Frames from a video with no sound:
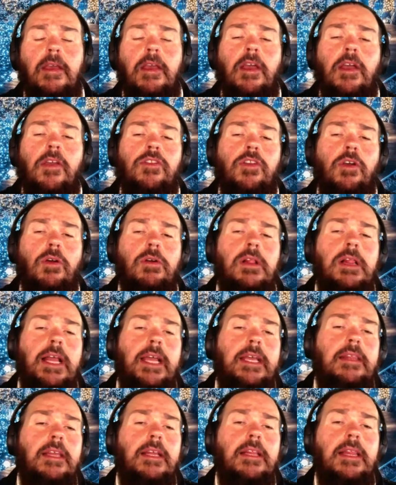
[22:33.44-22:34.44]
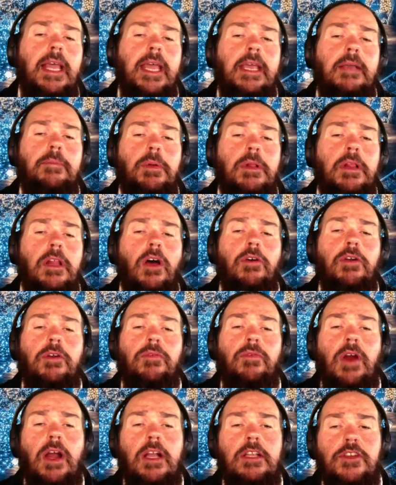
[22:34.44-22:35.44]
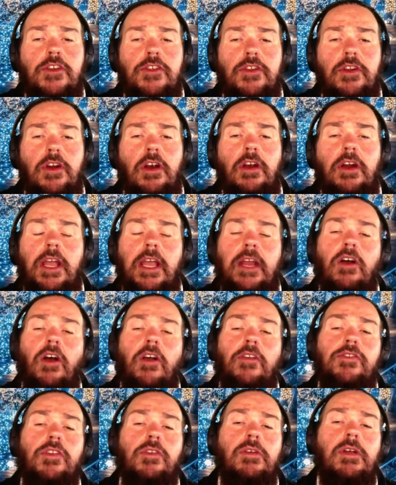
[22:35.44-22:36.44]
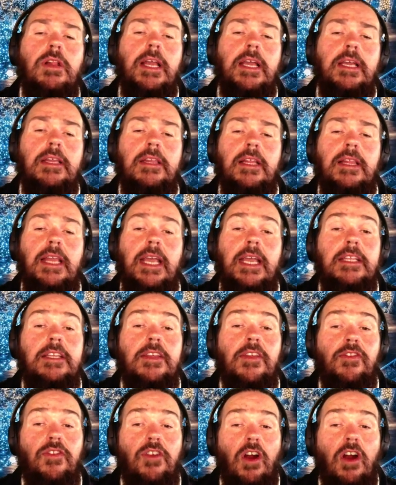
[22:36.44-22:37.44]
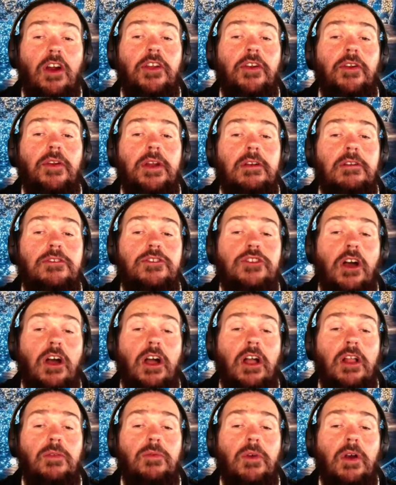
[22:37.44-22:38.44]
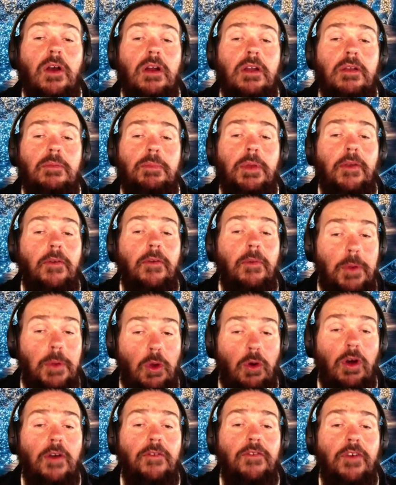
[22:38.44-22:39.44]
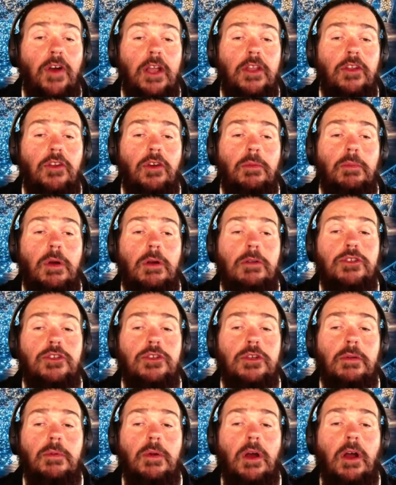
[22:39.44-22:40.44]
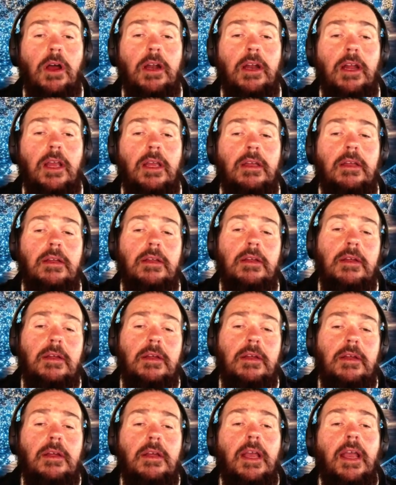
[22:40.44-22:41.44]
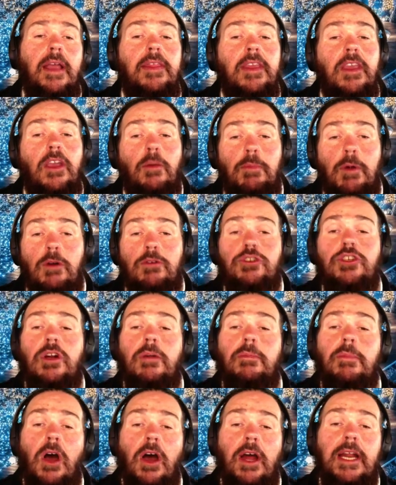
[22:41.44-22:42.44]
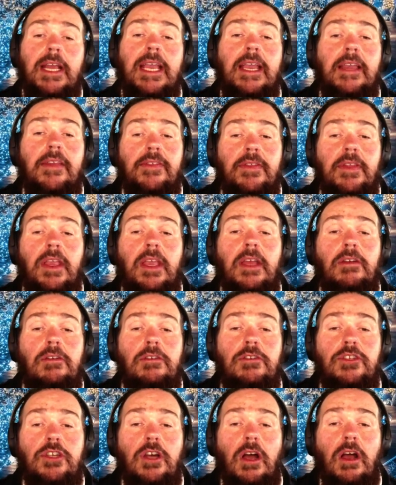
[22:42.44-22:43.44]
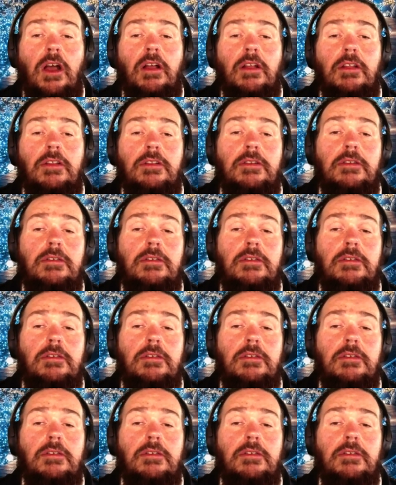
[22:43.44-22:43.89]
So click the link below to register, and also click the link to start your inner child work, pu- purifying your emotional body. And the emotional body is the inner child.